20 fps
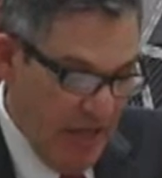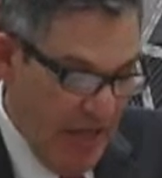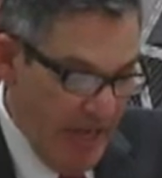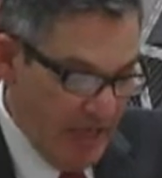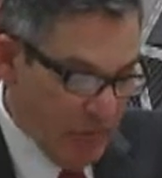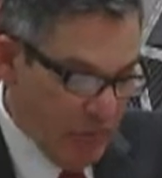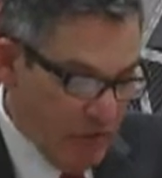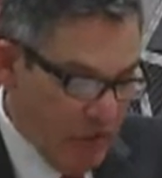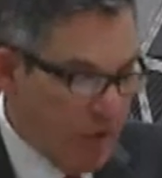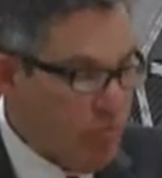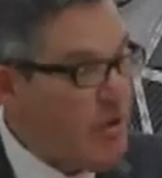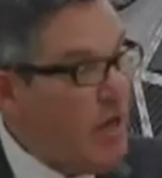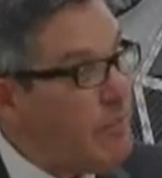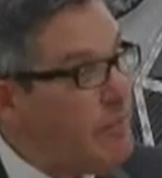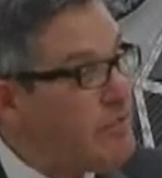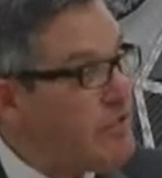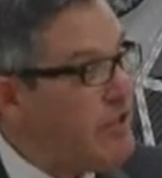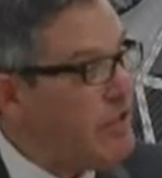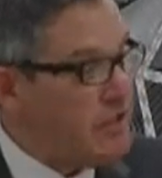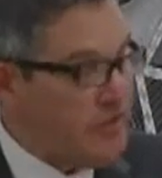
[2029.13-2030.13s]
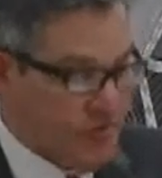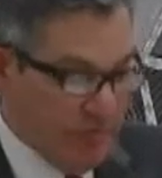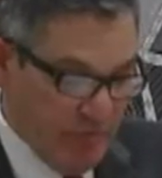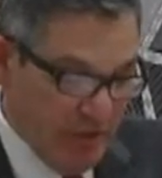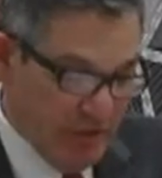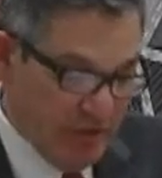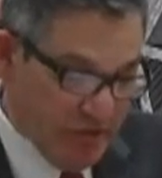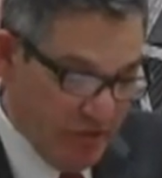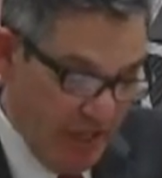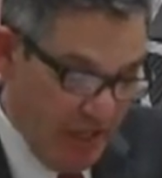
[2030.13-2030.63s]
and with our representatives from
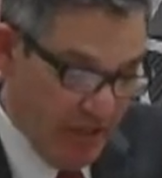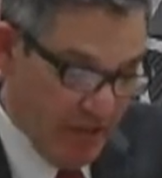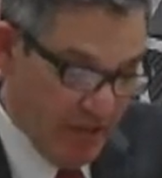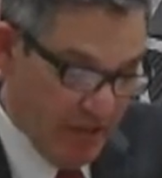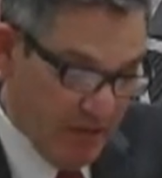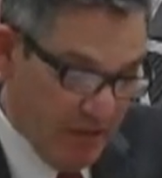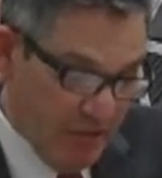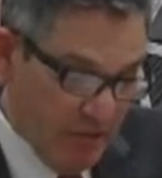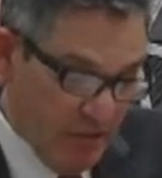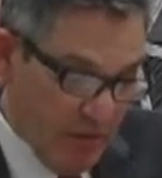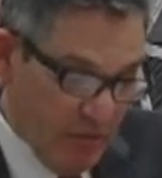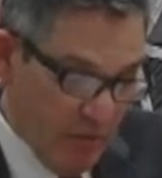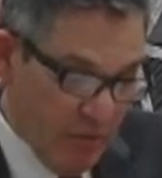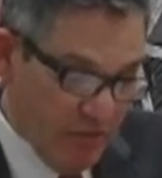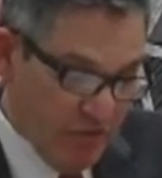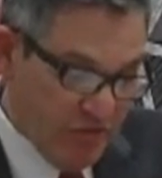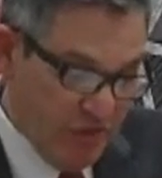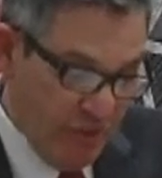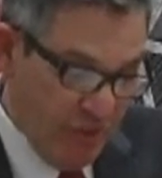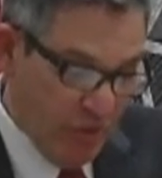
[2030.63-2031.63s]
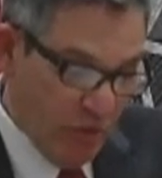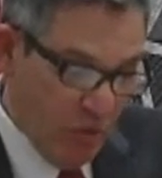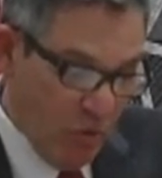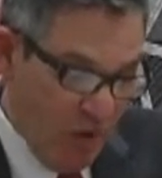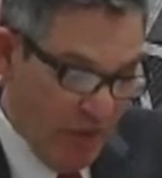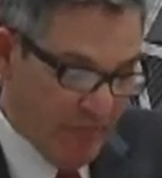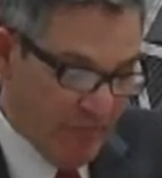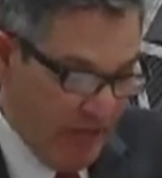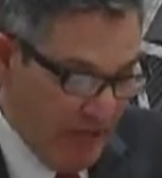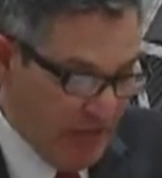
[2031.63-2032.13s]
the state, with Senator
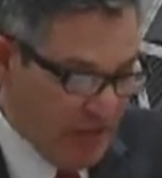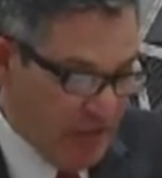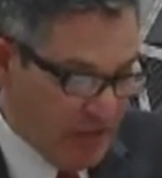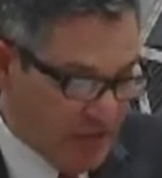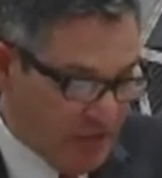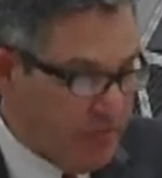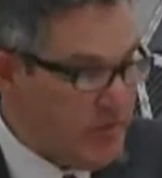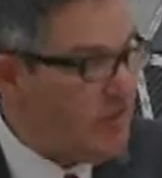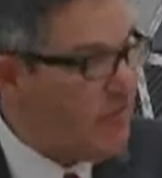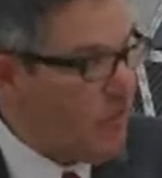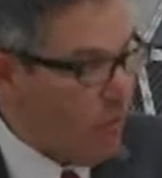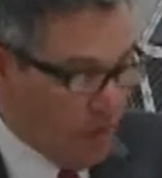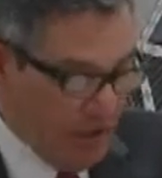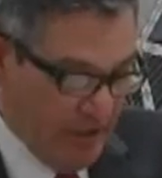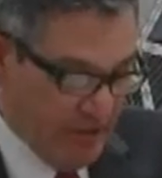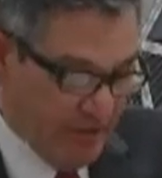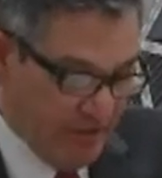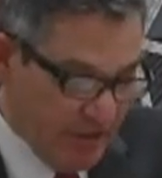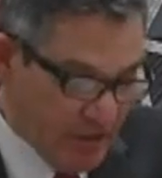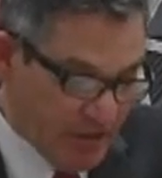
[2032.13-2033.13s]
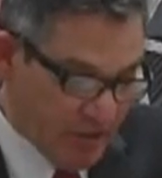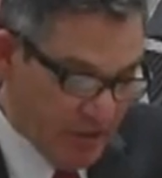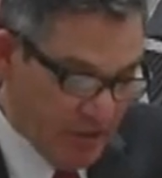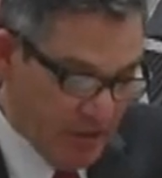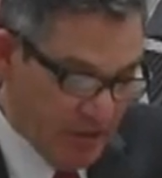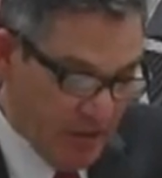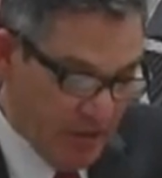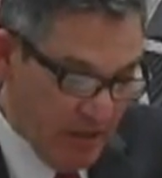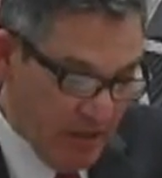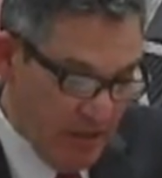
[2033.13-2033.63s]
Juan Vargas from the 40th
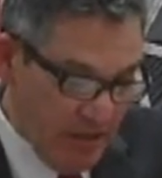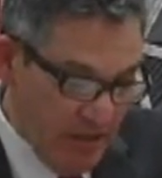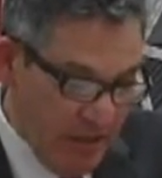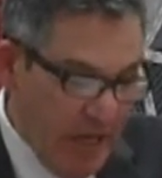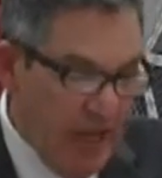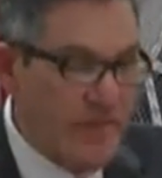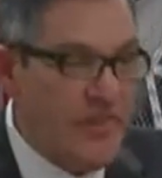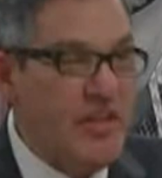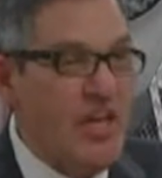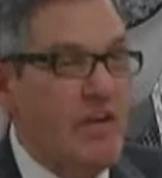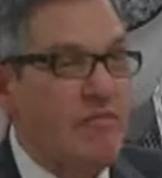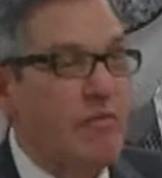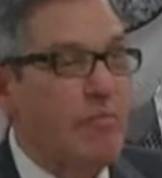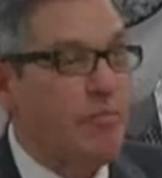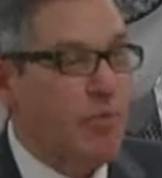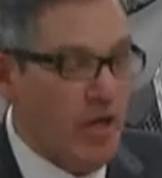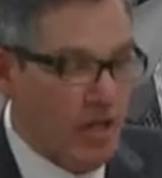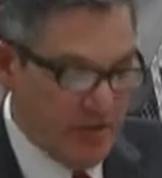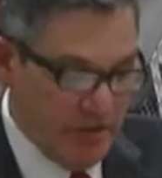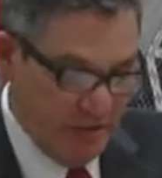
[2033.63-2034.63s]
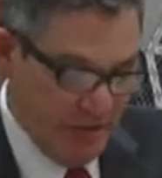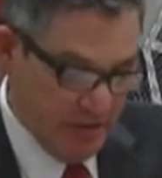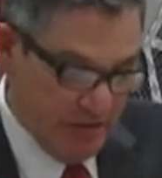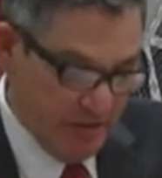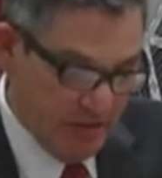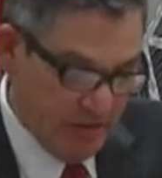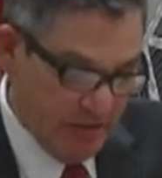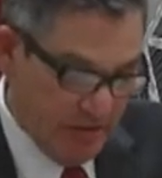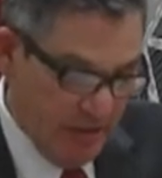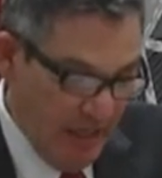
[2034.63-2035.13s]
District, and the
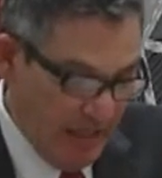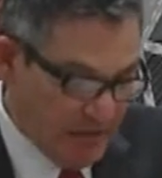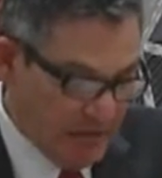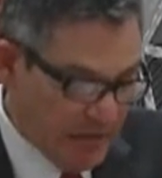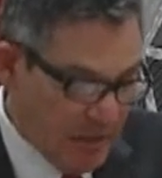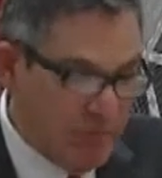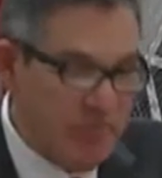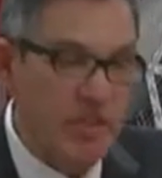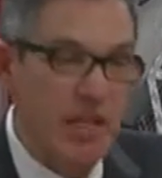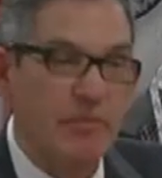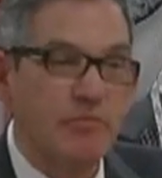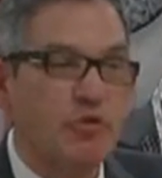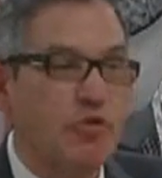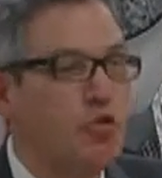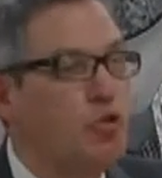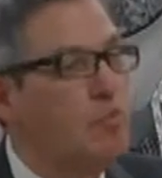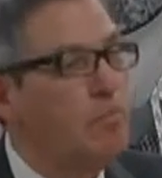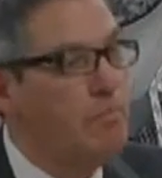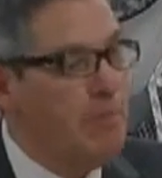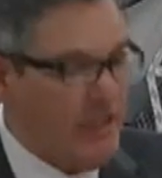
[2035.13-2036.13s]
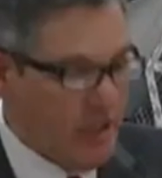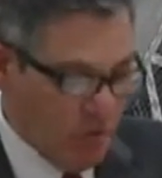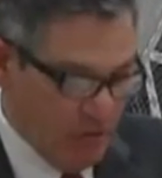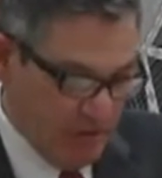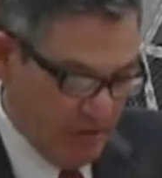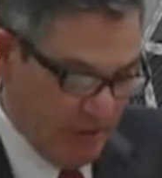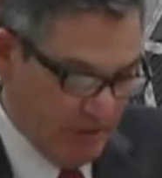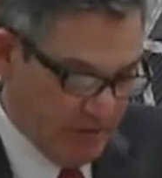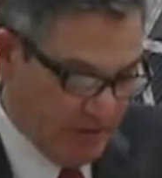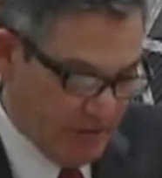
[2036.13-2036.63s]
ever-present and sometimes
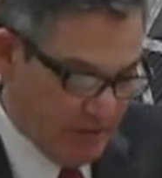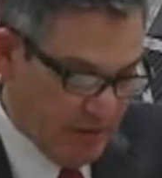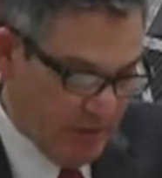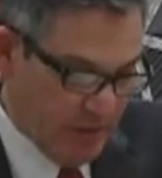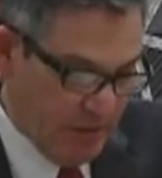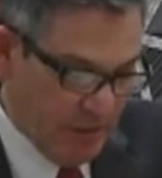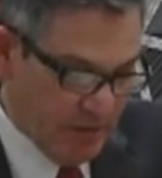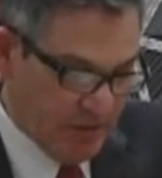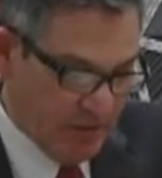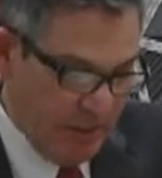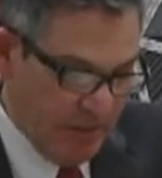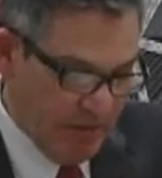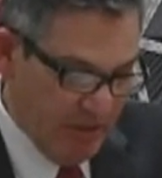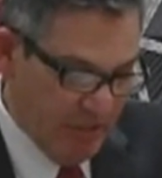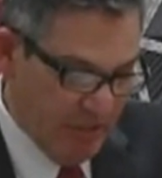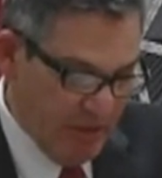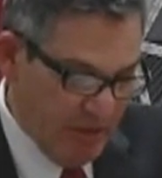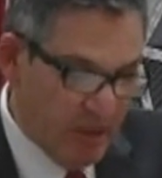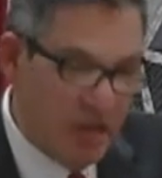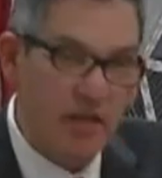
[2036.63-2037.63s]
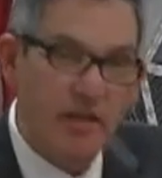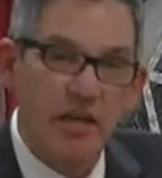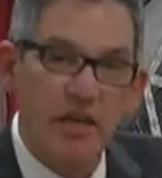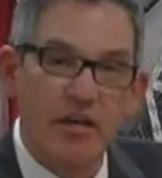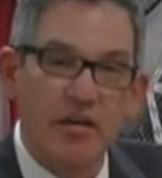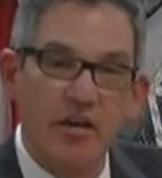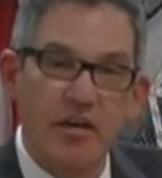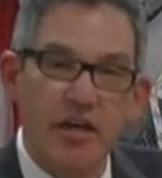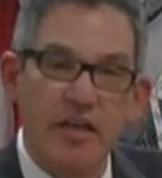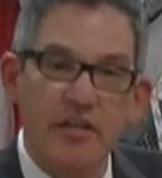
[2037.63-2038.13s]
ubiquitous Assemblyman
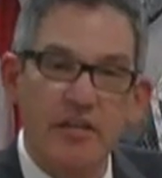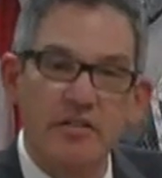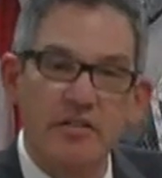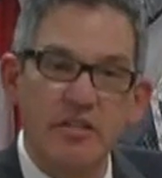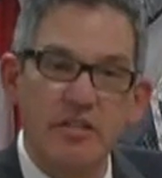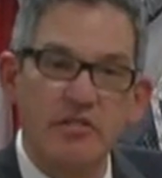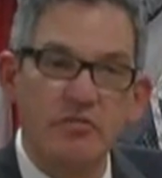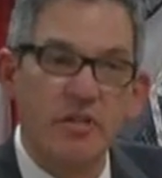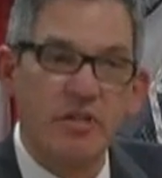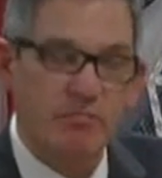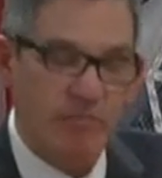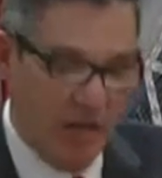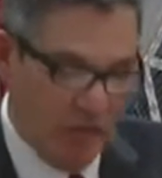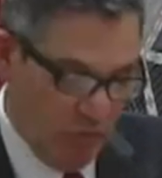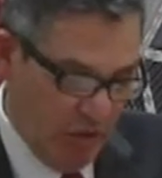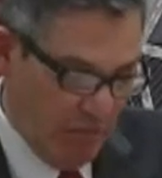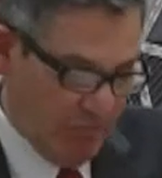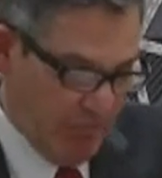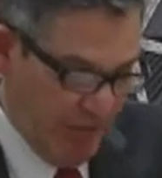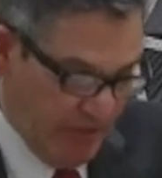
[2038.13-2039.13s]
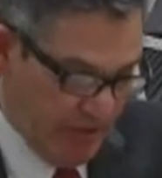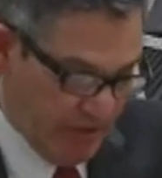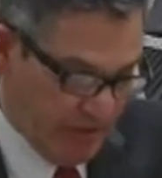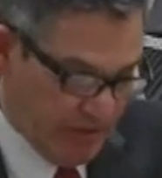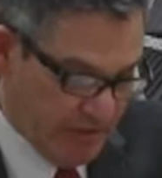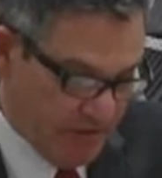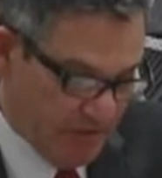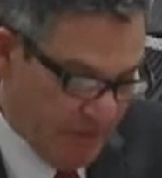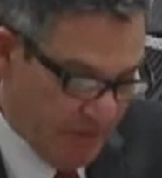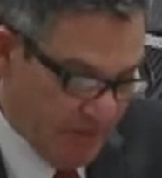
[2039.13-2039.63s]
in our 80th District, Manuel
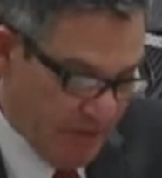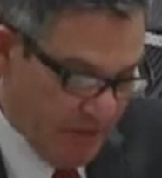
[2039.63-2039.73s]
Perez.